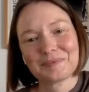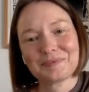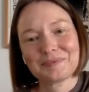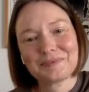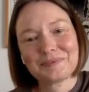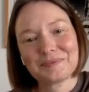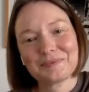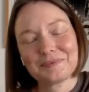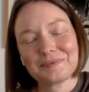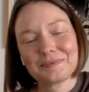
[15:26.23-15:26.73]

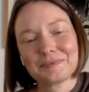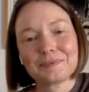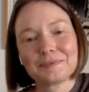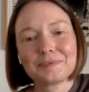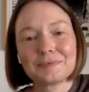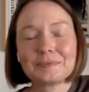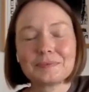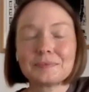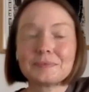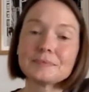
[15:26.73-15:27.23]

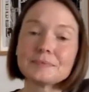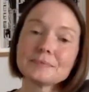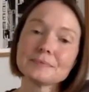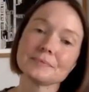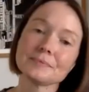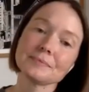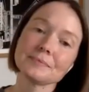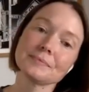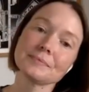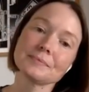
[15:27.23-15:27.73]

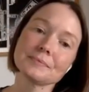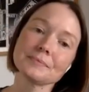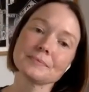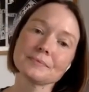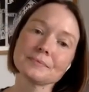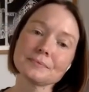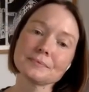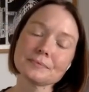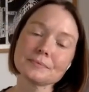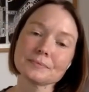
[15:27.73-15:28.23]

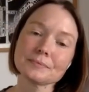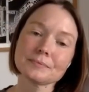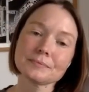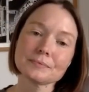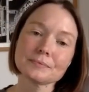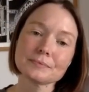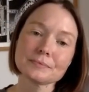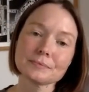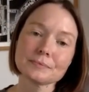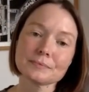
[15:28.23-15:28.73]

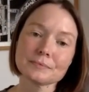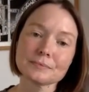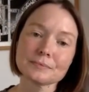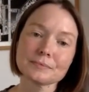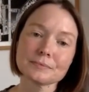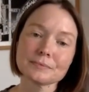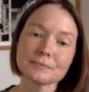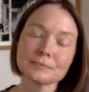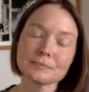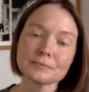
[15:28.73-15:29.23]

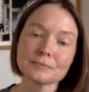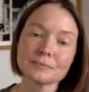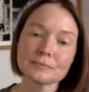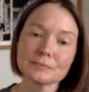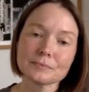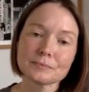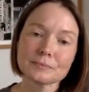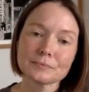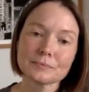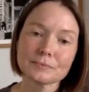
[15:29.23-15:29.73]

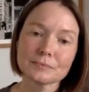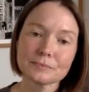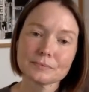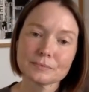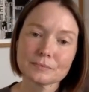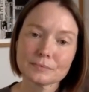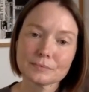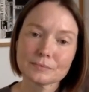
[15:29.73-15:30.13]
The person shown says nothing.